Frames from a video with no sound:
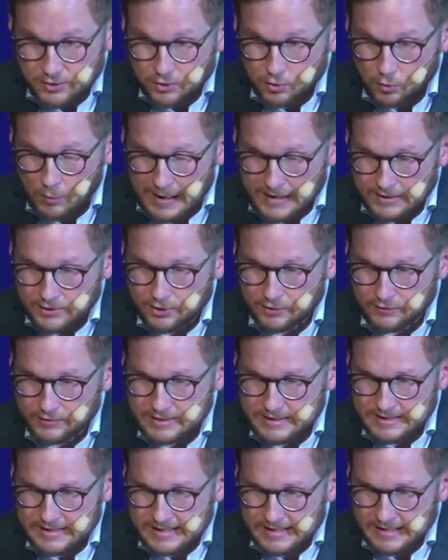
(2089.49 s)
new ways of
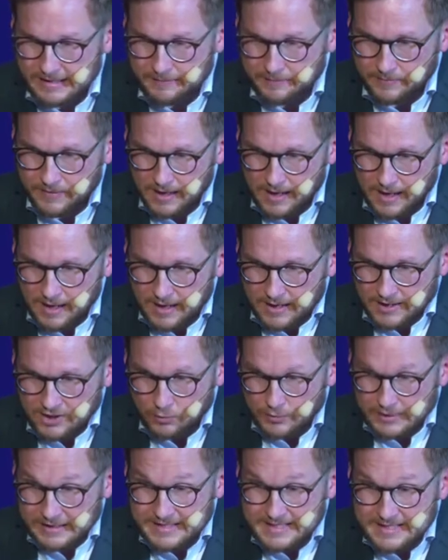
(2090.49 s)
seeing.
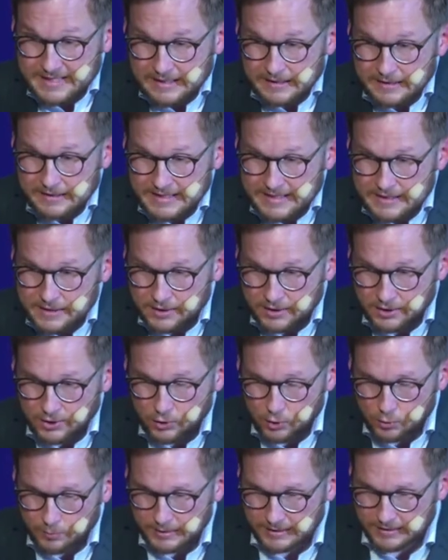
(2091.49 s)
So we still need the
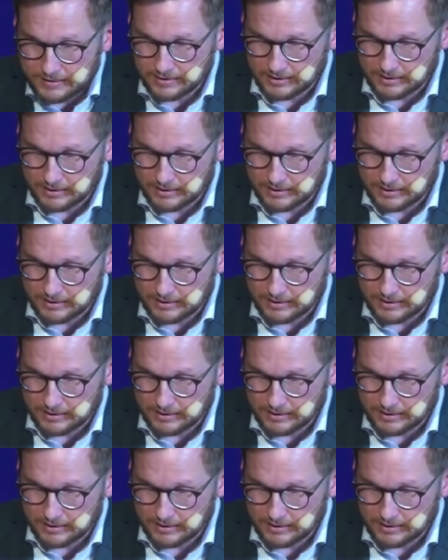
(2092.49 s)
human